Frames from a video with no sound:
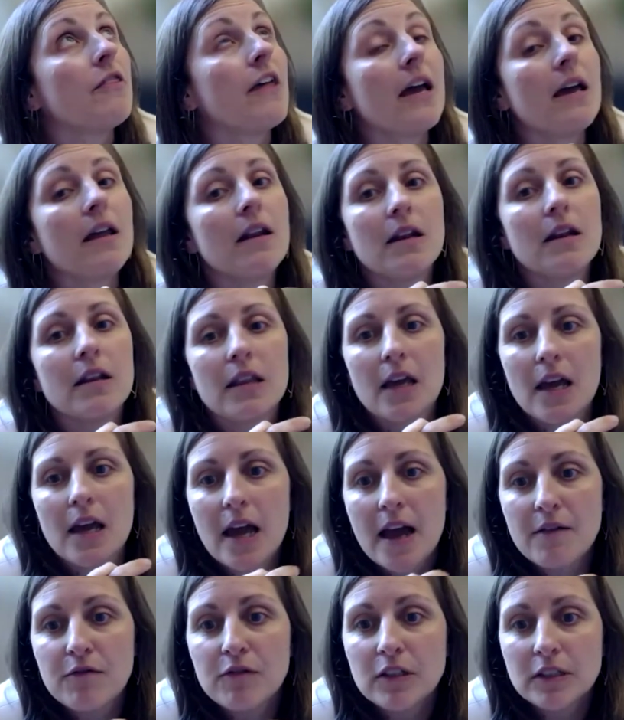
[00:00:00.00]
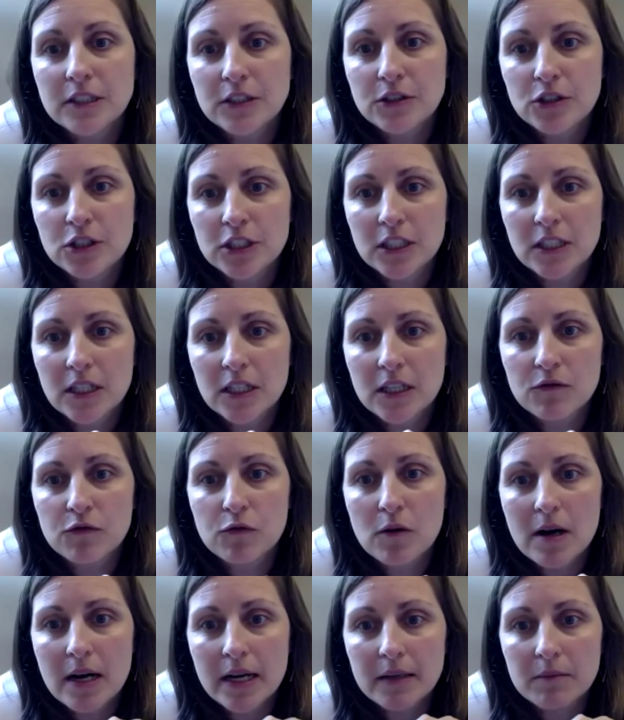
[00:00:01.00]
that the evolution of
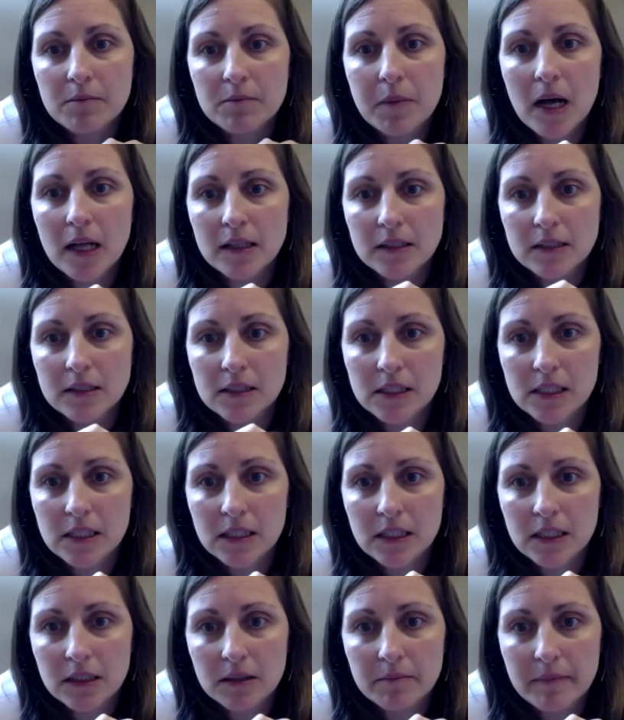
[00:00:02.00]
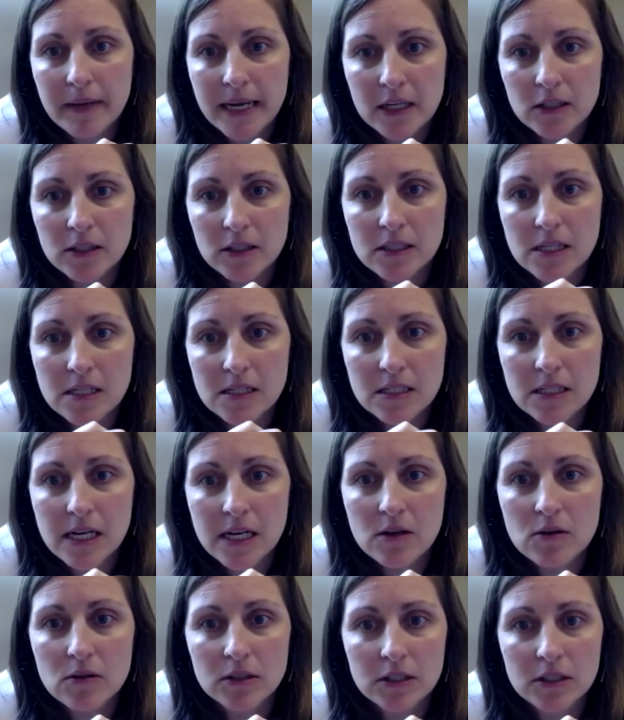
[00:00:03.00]
what policy makers and
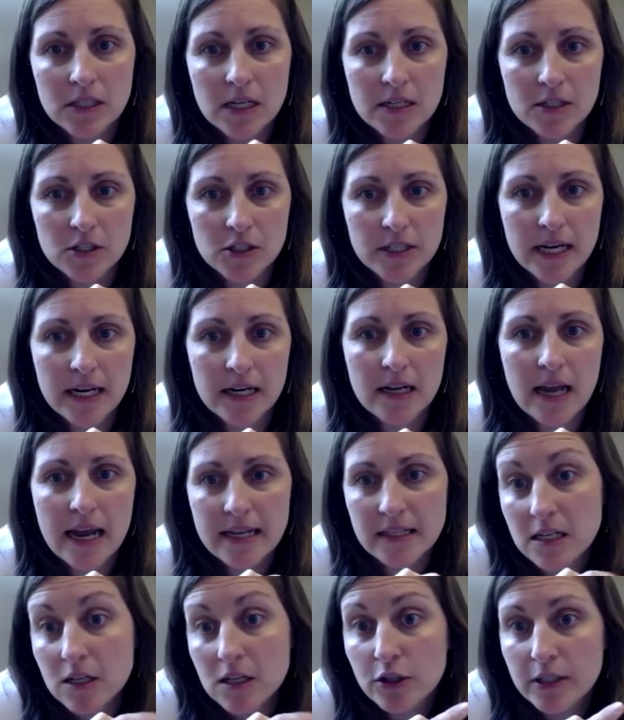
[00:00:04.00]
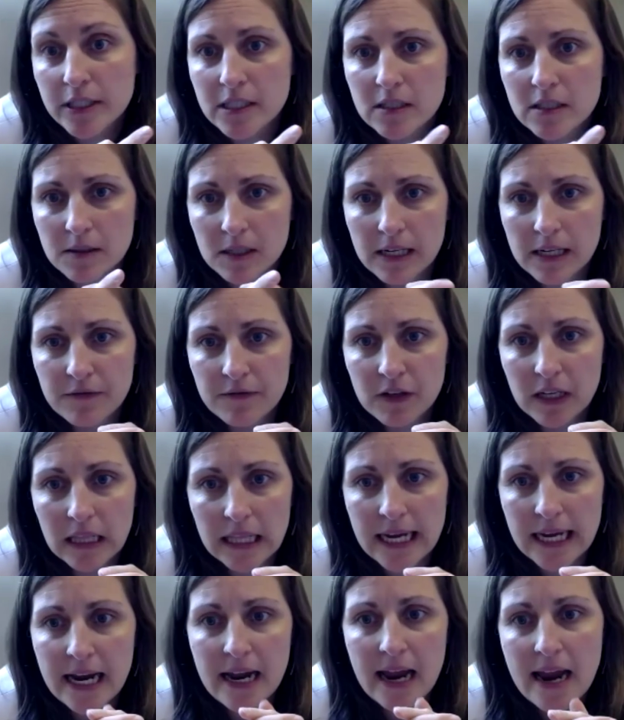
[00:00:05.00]
stakeholders understand has increased
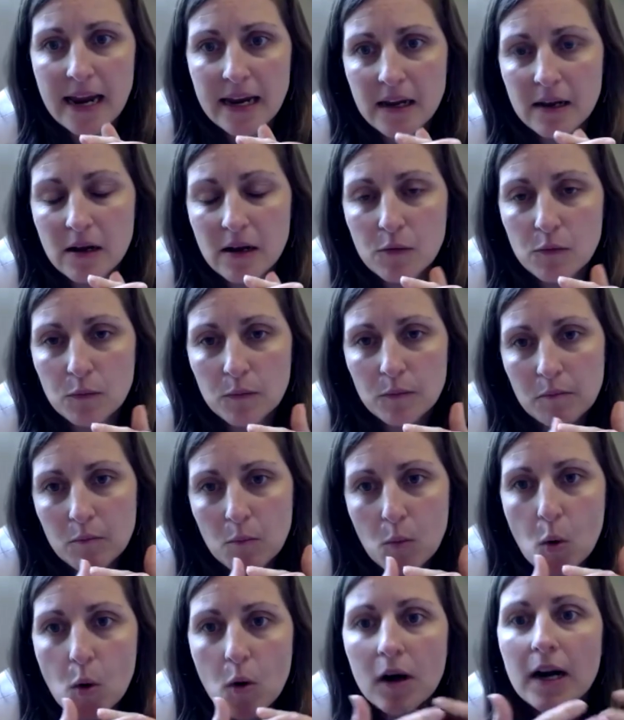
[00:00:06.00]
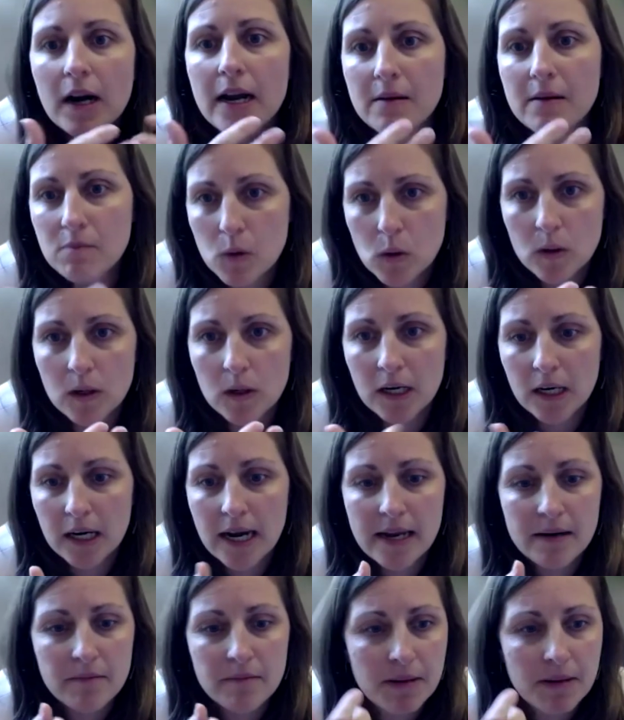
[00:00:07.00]
significantly. I more and
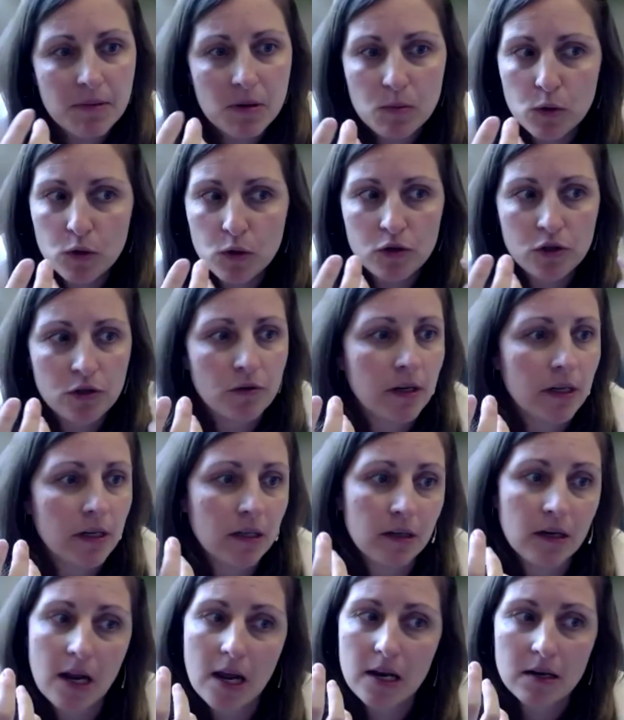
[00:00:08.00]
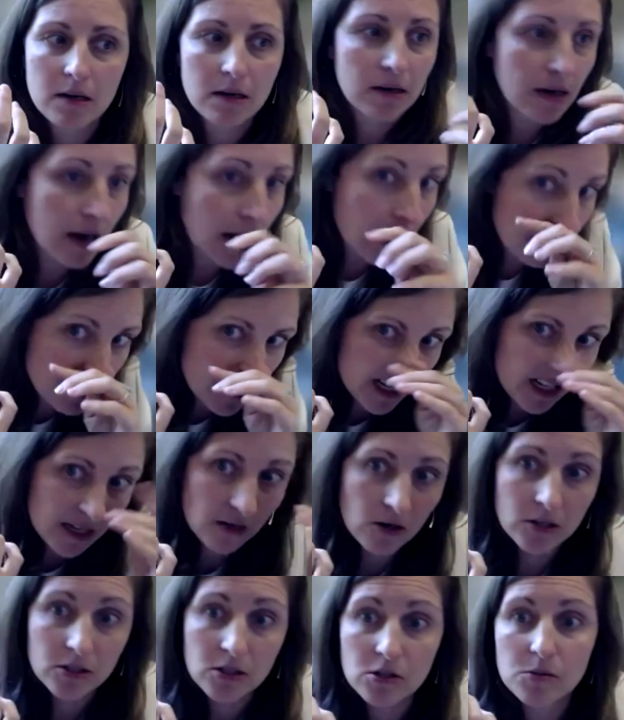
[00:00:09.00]
more, and maybe Mutu and Hamed
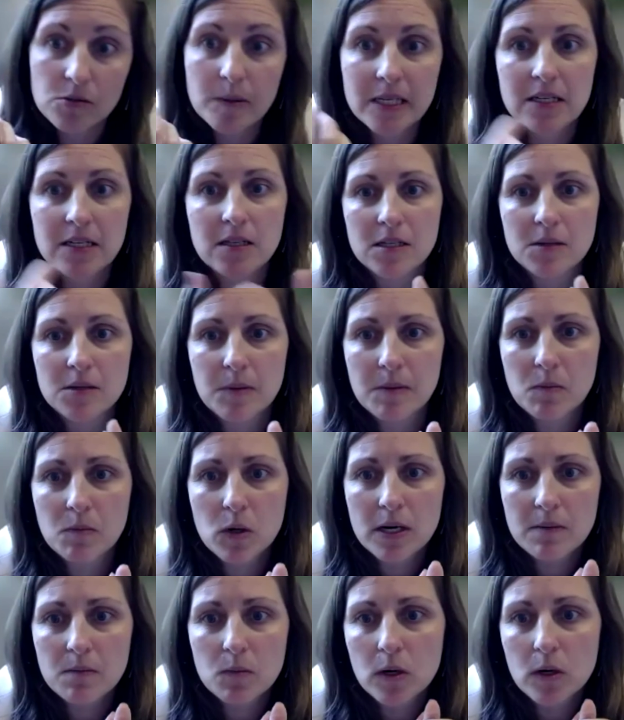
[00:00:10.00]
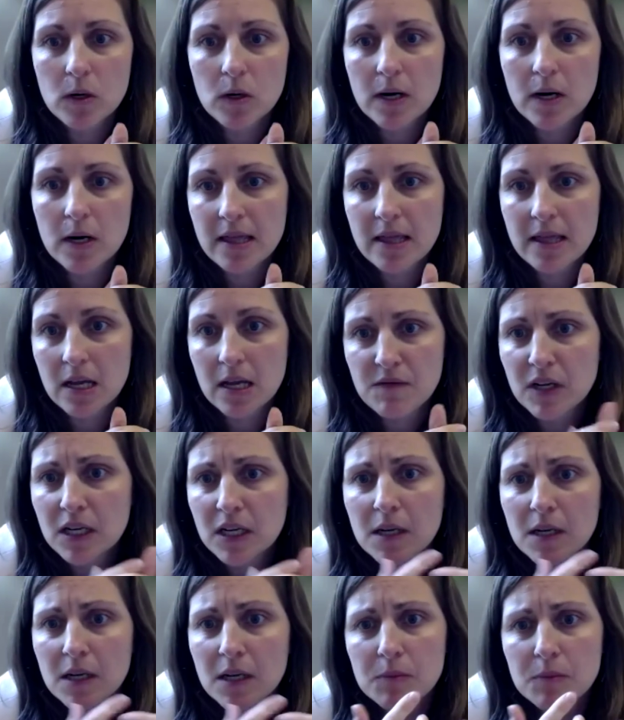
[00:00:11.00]
can also speak to this, but more and more, I think even
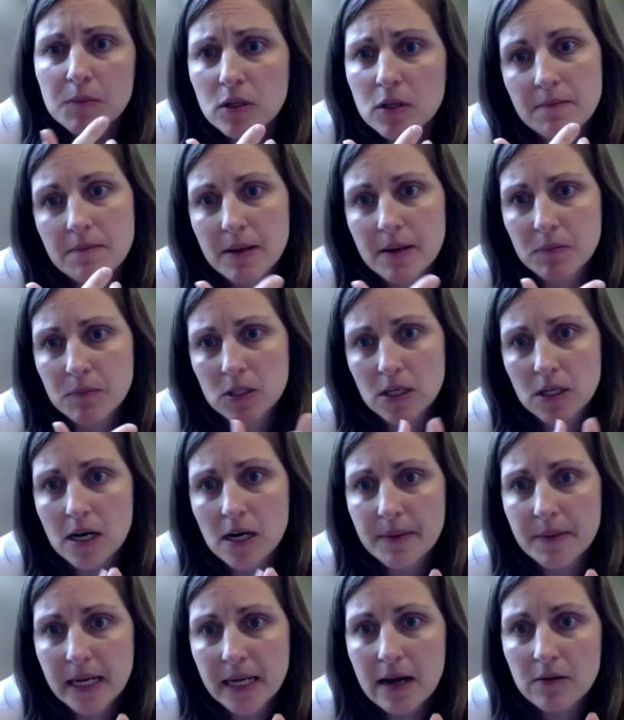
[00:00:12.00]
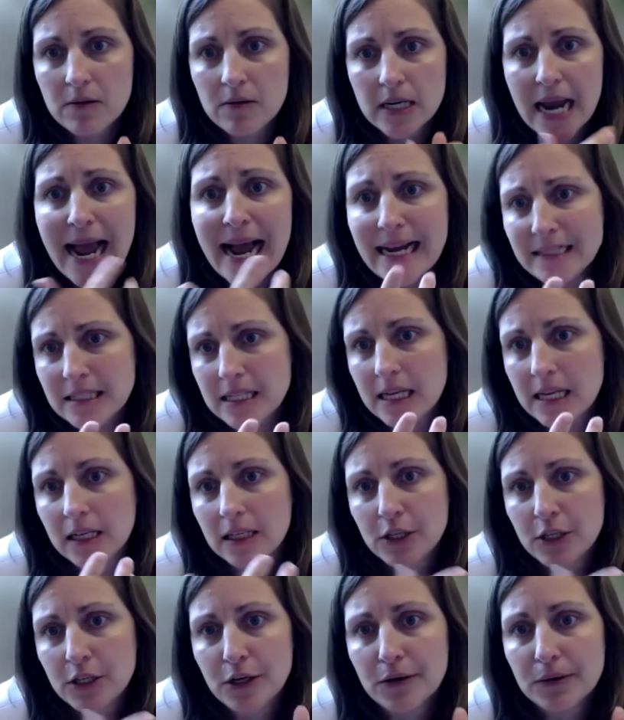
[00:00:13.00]
community members are coming out and
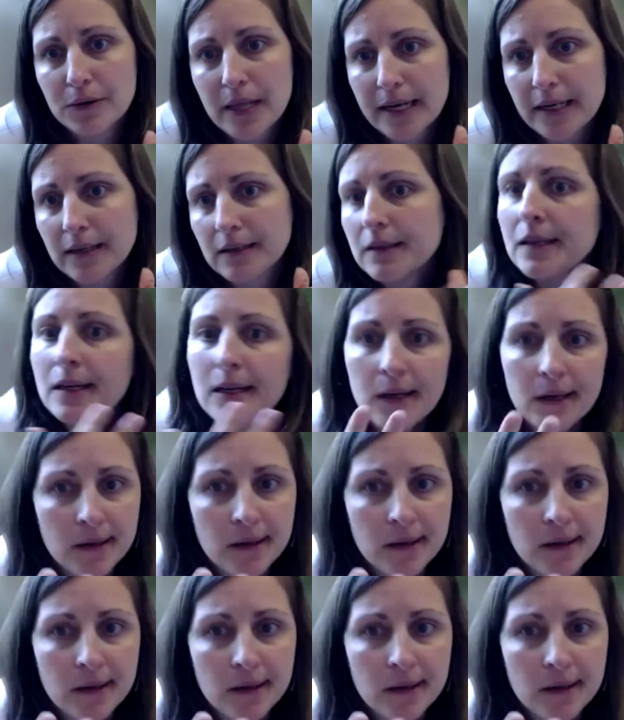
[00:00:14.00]
asking, you know, like